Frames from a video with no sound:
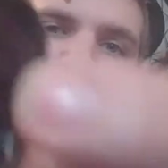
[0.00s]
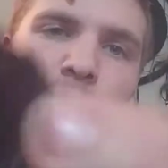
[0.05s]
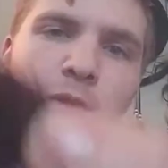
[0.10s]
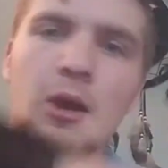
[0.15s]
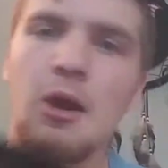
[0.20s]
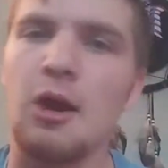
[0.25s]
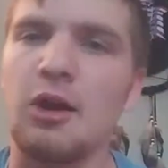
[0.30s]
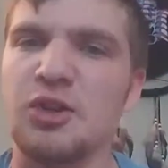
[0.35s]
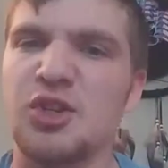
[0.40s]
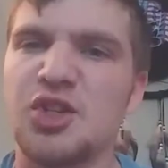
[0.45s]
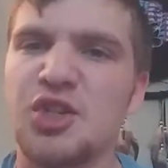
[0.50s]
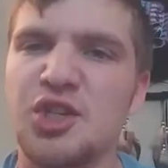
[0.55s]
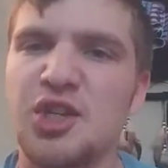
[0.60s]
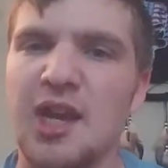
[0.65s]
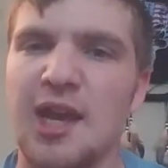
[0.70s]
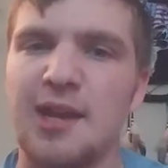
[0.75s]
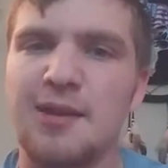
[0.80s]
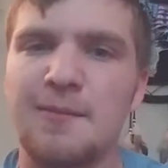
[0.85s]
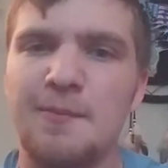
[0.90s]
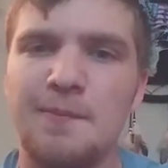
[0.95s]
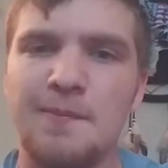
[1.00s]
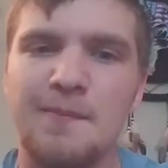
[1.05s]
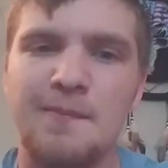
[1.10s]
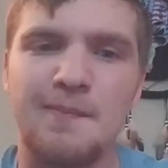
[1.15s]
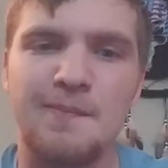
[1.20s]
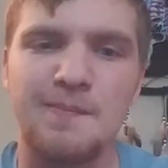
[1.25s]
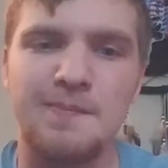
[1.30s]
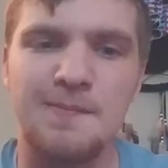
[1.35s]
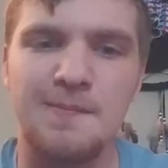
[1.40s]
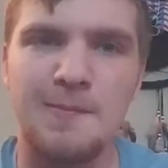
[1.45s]
Oh shit!
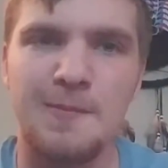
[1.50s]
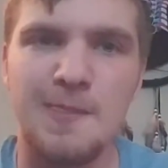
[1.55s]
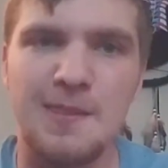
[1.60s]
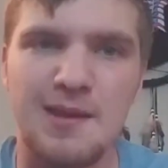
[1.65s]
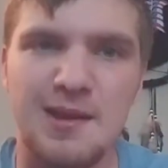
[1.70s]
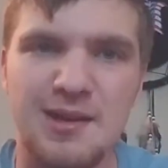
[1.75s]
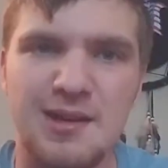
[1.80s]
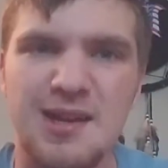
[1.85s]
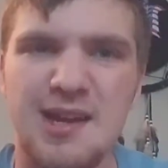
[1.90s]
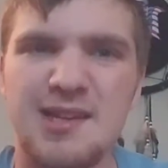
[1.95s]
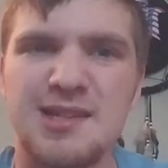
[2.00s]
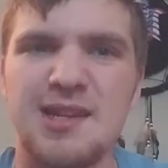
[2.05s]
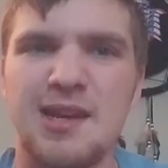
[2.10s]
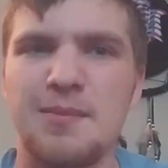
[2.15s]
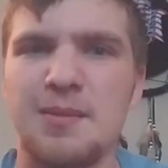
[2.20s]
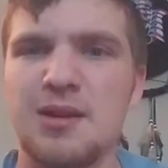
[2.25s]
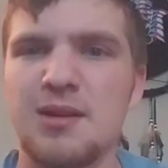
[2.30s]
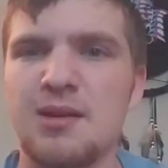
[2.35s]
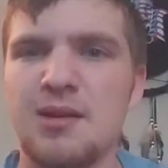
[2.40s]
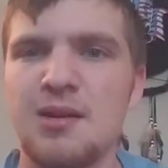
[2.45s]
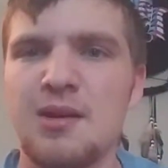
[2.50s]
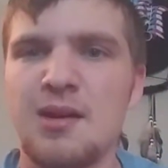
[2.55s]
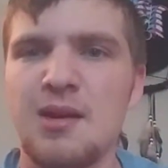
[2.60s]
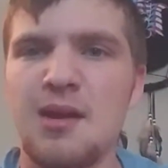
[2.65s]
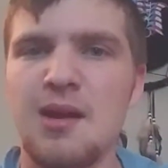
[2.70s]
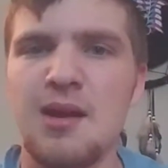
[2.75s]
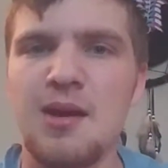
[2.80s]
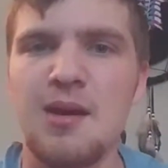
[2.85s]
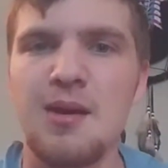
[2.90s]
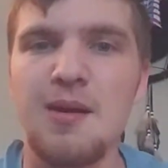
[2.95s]
God damn it!
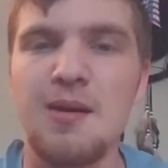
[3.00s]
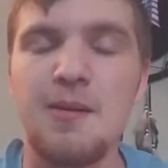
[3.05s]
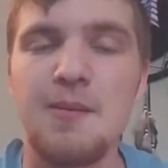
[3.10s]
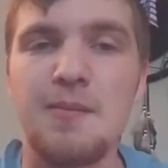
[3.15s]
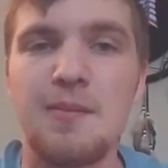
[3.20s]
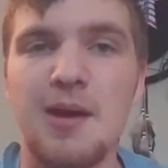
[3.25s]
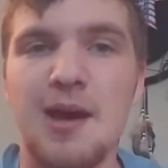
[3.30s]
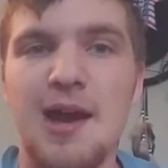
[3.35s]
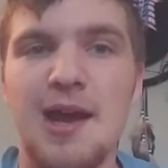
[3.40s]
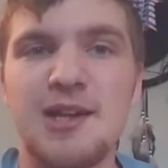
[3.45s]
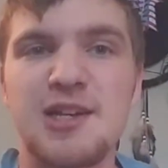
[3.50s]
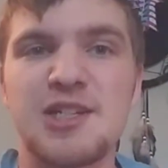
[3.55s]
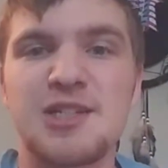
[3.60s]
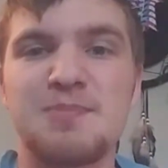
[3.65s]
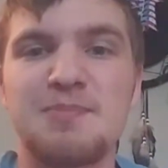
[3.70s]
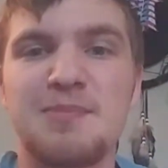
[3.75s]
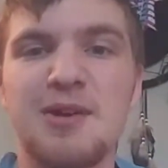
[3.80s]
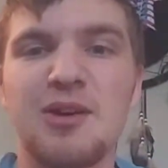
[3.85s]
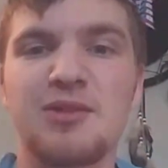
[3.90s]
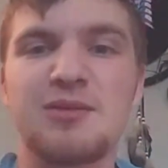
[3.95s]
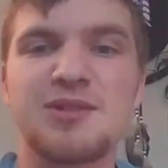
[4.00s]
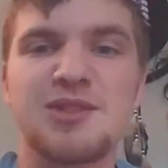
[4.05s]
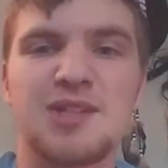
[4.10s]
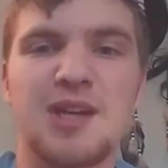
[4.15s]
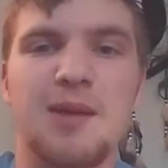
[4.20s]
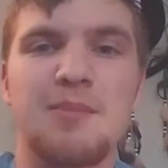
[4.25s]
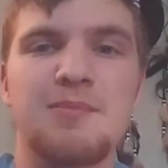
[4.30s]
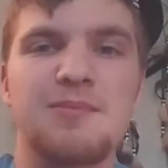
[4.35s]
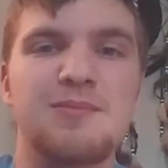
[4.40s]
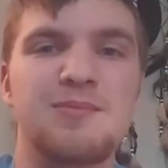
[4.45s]
I just spilt
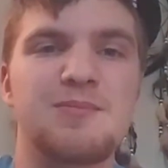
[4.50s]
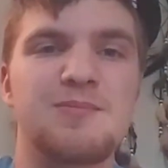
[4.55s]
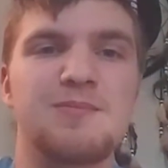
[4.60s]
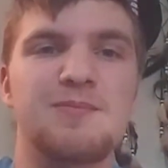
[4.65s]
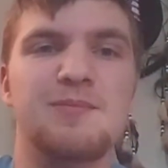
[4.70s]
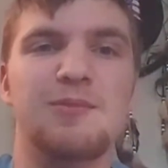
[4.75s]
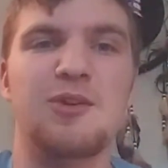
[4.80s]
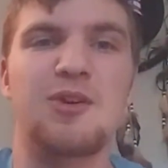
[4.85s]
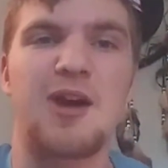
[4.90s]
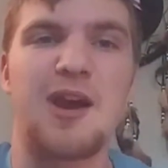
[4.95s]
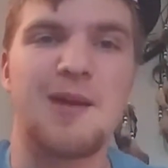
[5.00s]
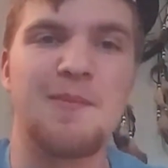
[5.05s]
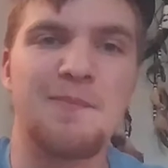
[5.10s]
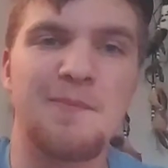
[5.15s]
some. Great.